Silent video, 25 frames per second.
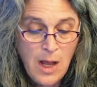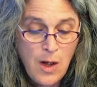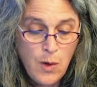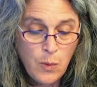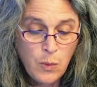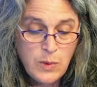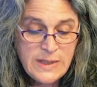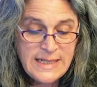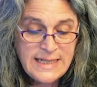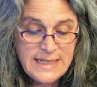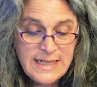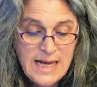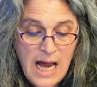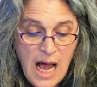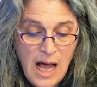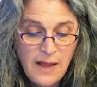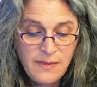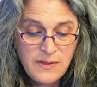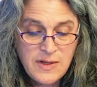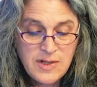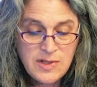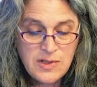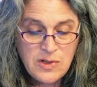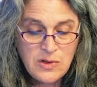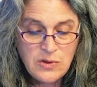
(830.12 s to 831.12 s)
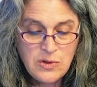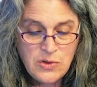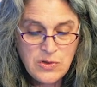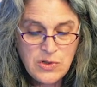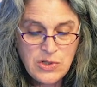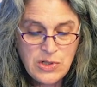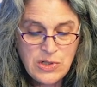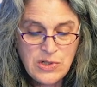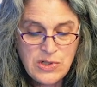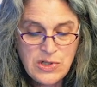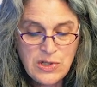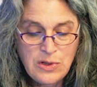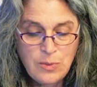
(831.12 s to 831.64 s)
was not the
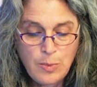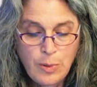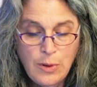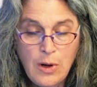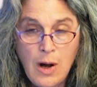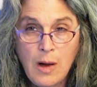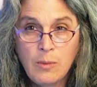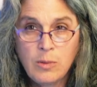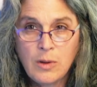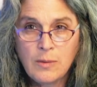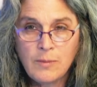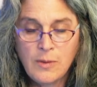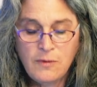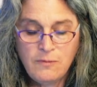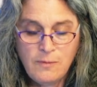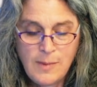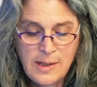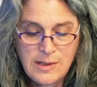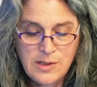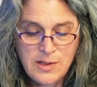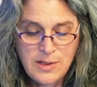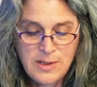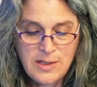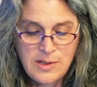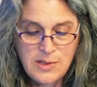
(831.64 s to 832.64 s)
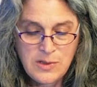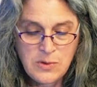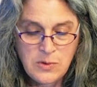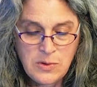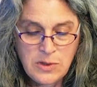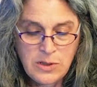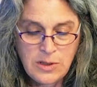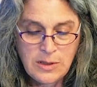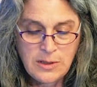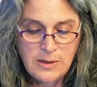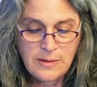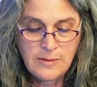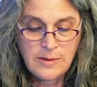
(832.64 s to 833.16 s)
solution to the problem of mental
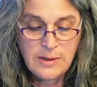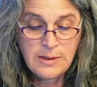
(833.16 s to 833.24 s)
disorder.